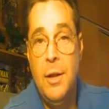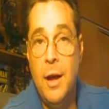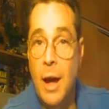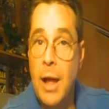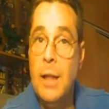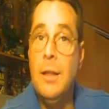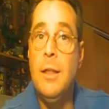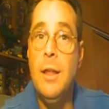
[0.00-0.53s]

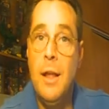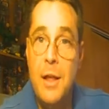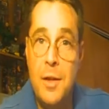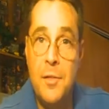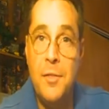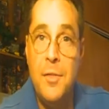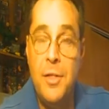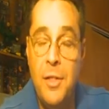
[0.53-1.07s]
I
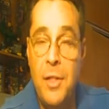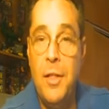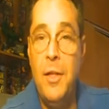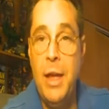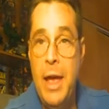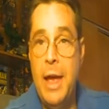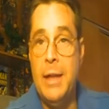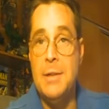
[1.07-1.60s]
loved that
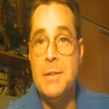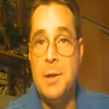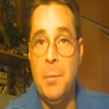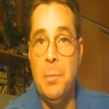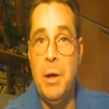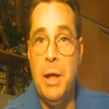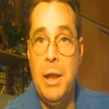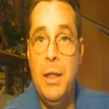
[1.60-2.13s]
they had
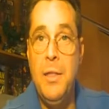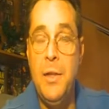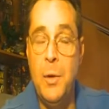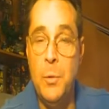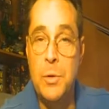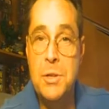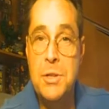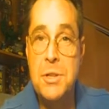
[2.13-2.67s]
somebody that
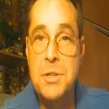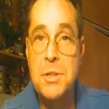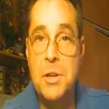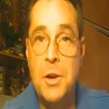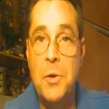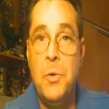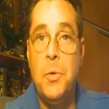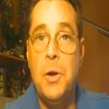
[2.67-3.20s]
was
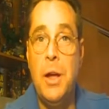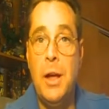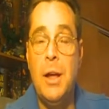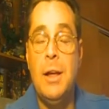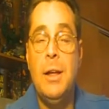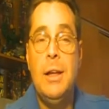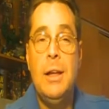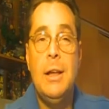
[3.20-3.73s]
so